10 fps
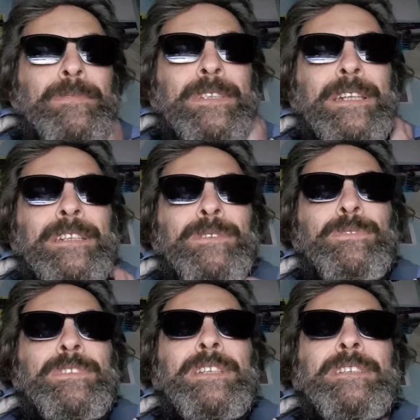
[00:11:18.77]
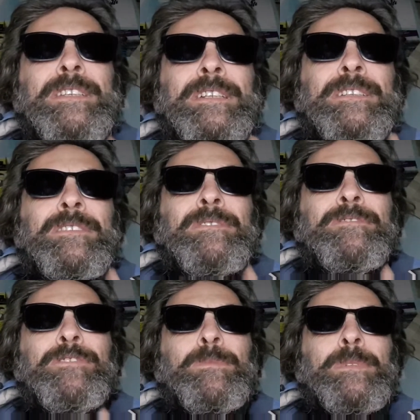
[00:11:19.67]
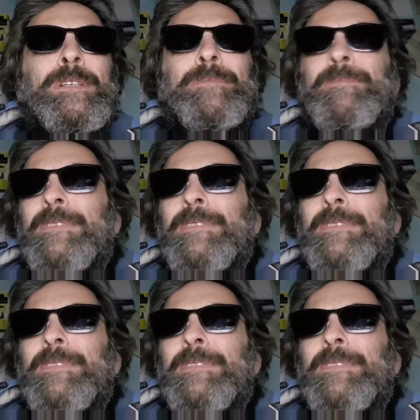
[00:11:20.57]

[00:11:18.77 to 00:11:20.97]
Guy whose kid died, footballer.